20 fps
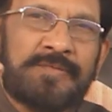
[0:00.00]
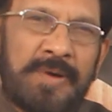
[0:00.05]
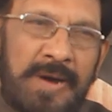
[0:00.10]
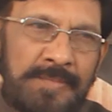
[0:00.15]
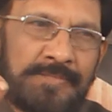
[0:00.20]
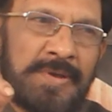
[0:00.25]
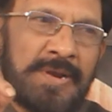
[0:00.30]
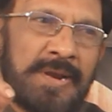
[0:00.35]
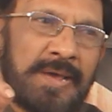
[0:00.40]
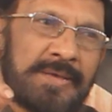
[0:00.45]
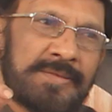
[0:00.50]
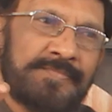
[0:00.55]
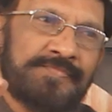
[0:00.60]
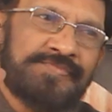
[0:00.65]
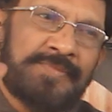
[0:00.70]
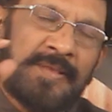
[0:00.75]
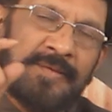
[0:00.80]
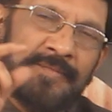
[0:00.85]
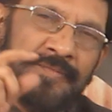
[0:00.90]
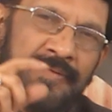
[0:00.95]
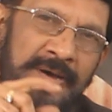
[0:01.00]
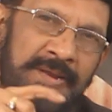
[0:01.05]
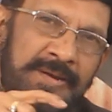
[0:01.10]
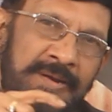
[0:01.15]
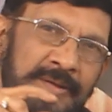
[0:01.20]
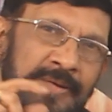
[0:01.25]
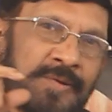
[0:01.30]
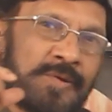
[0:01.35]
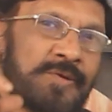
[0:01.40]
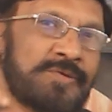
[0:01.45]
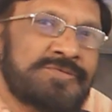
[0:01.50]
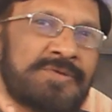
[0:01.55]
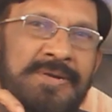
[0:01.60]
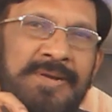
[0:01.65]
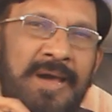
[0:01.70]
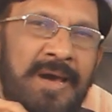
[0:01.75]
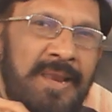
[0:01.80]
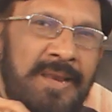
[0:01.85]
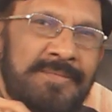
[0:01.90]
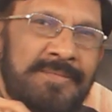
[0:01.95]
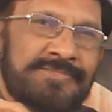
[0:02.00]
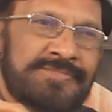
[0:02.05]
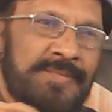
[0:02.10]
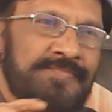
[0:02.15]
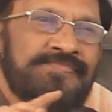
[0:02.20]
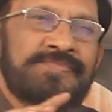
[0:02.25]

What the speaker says: formulas for rows and columns.